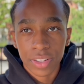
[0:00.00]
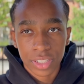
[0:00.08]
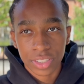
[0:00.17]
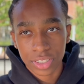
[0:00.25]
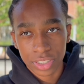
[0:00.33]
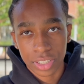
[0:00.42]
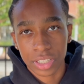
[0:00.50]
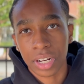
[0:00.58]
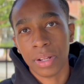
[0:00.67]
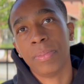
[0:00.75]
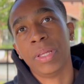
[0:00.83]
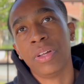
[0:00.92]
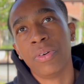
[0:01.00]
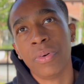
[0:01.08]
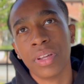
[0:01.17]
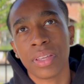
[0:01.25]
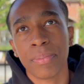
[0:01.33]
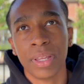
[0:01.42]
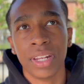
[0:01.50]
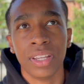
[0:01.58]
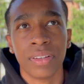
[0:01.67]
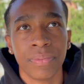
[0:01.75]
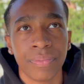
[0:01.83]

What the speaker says: This is just gonna be a quick mini.